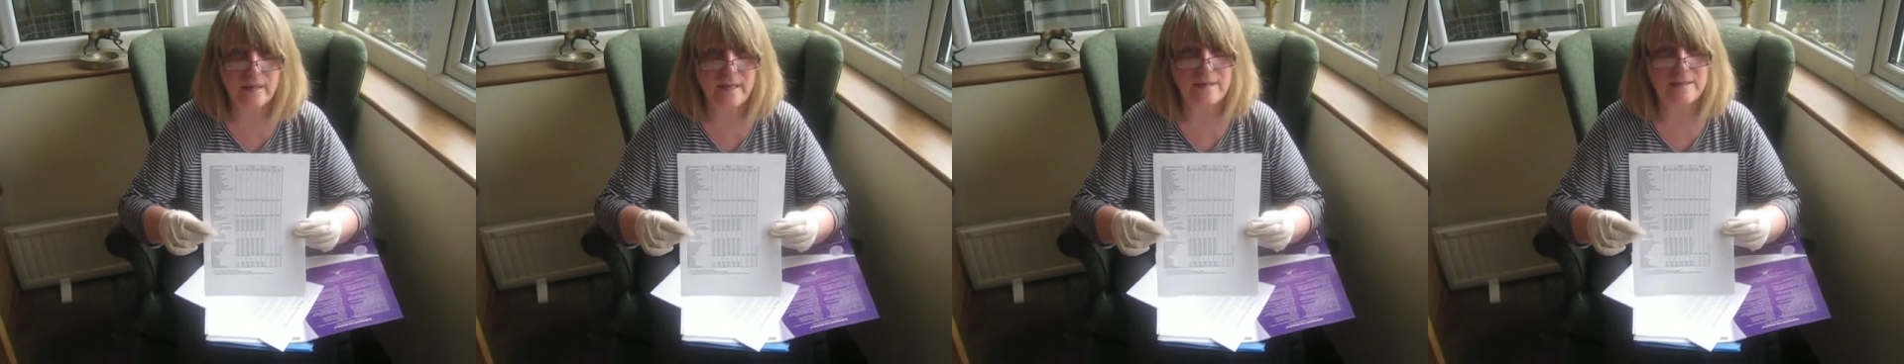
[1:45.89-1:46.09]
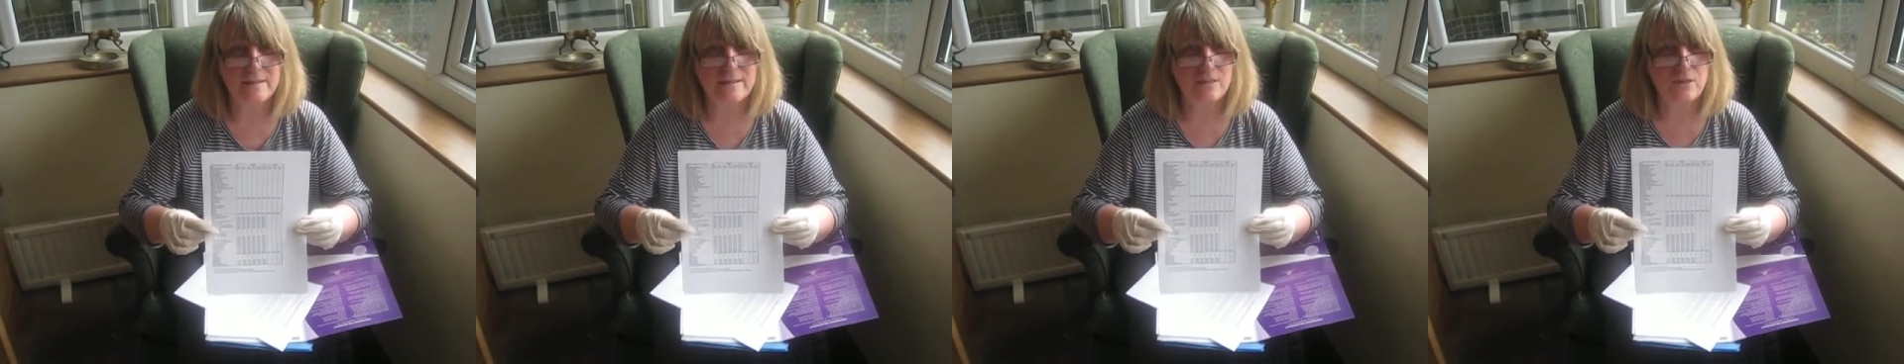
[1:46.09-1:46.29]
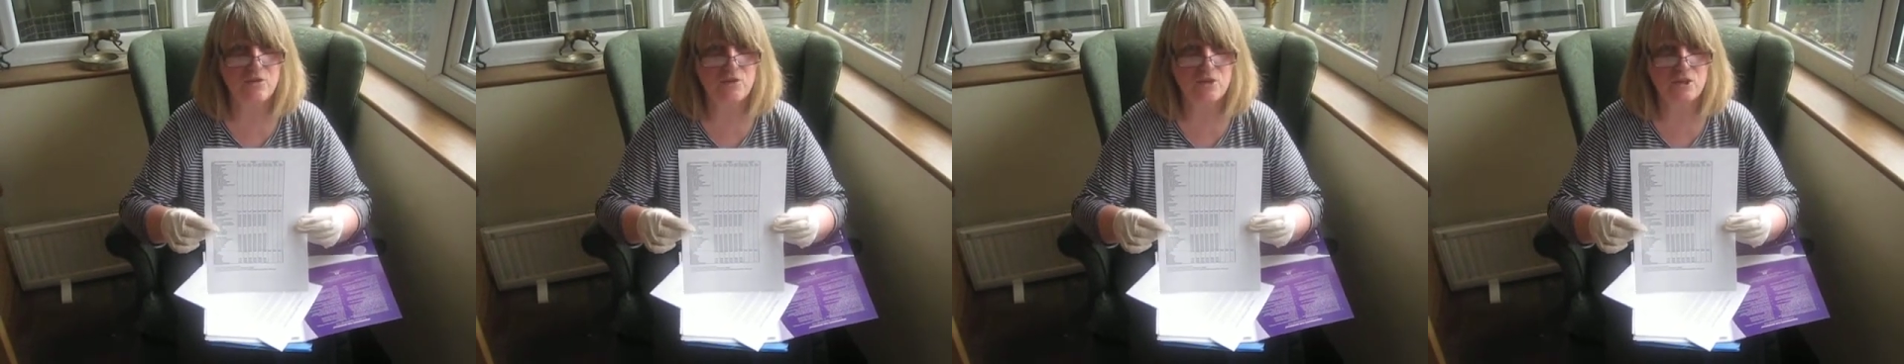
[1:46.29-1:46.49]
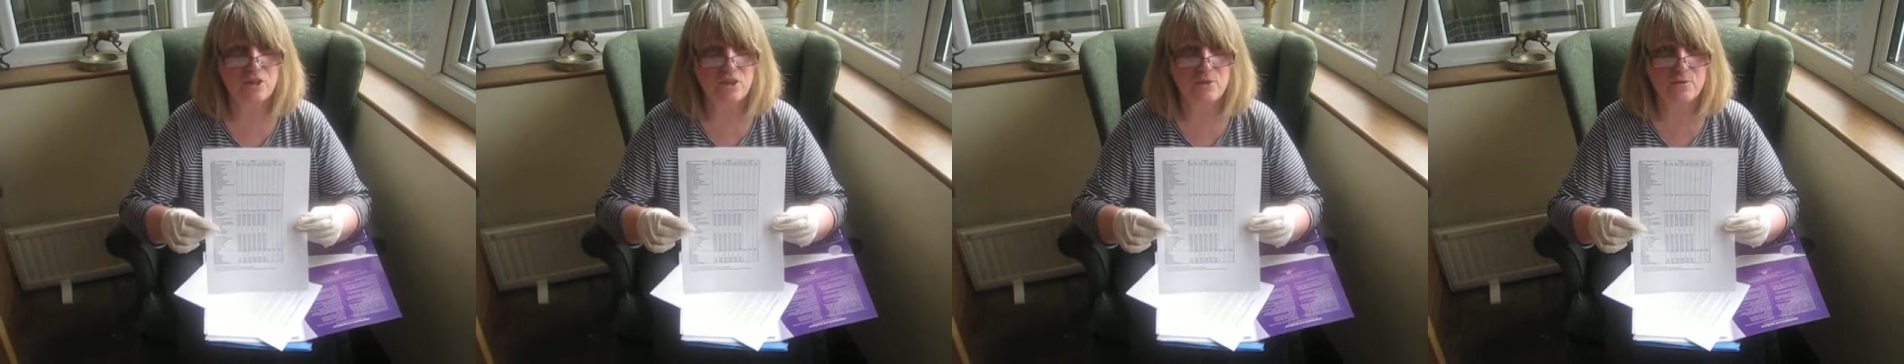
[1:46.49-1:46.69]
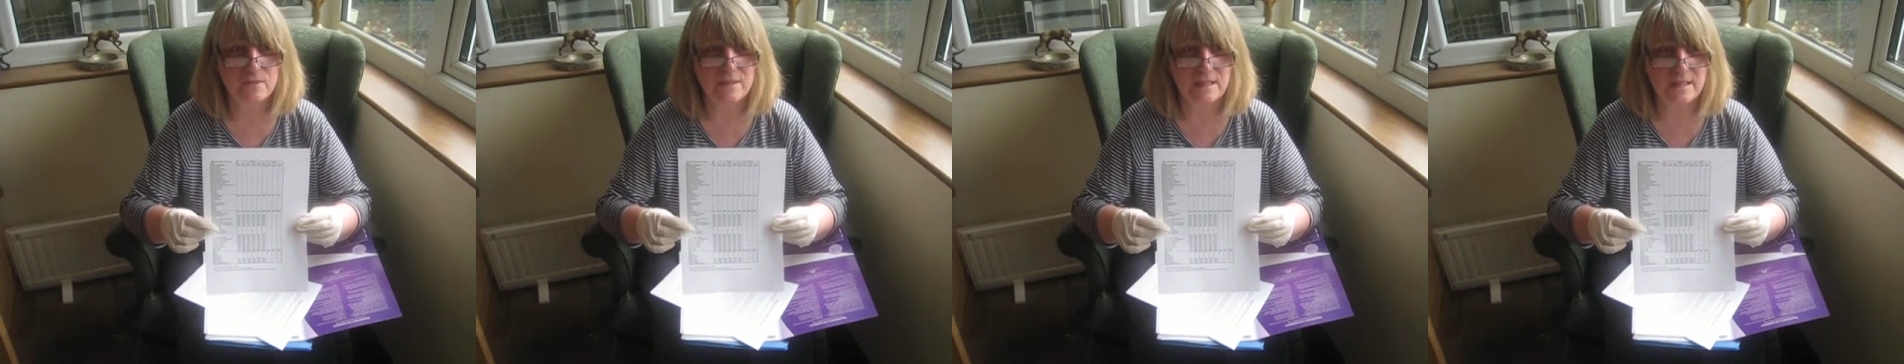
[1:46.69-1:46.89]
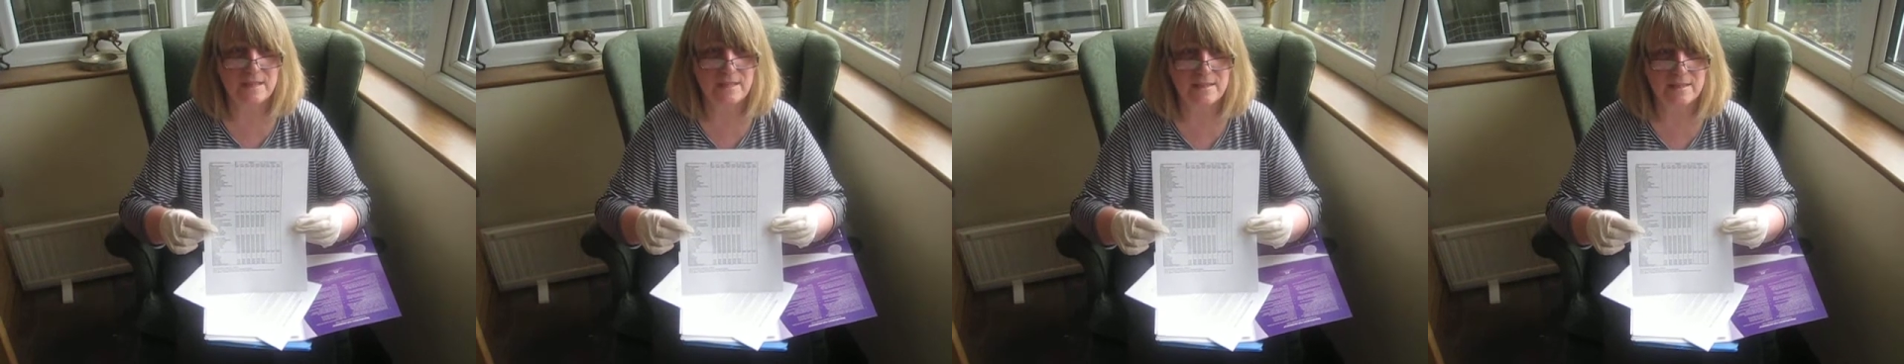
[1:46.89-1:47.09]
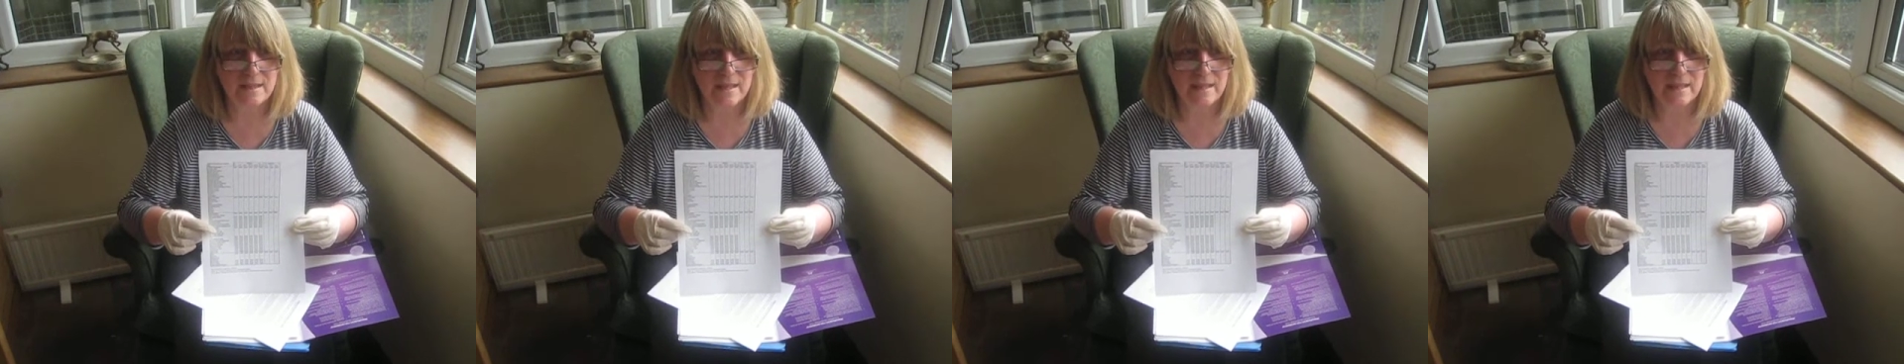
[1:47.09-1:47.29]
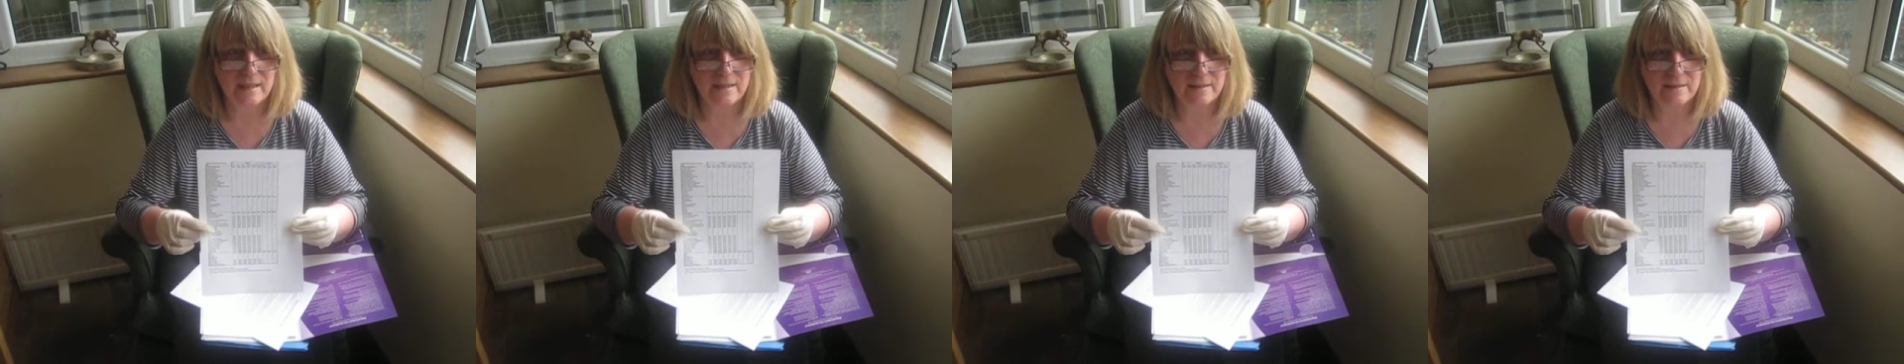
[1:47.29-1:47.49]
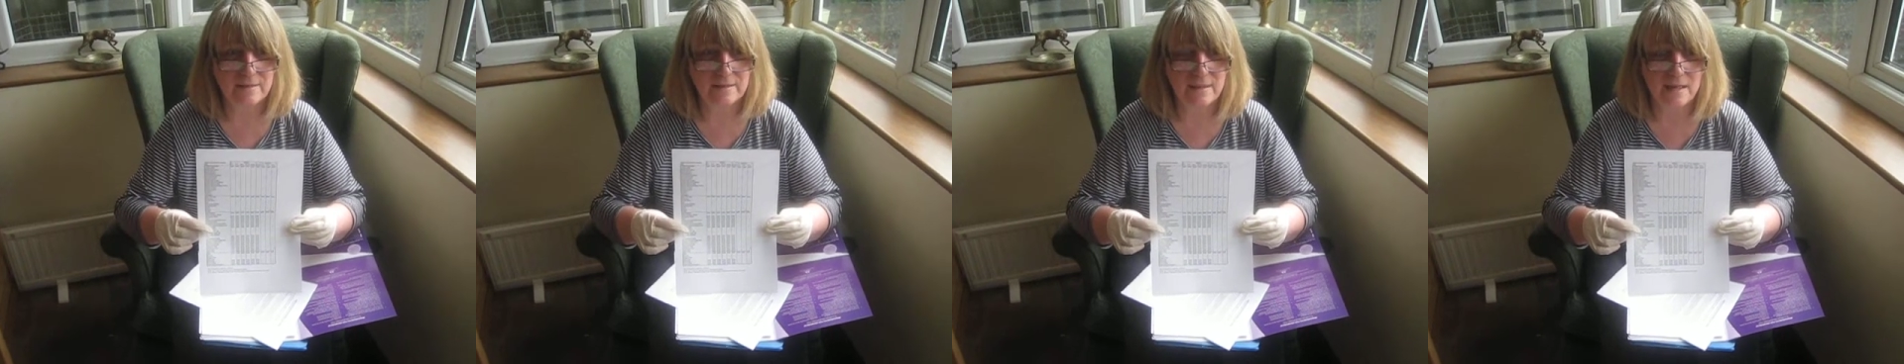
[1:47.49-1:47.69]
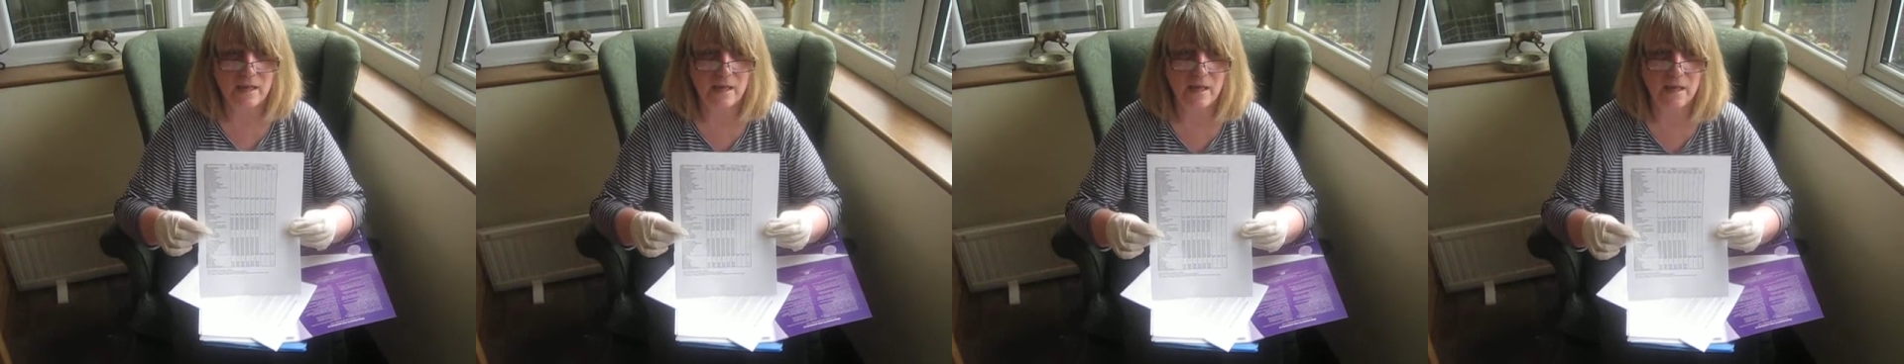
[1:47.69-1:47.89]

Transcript: is introduce these things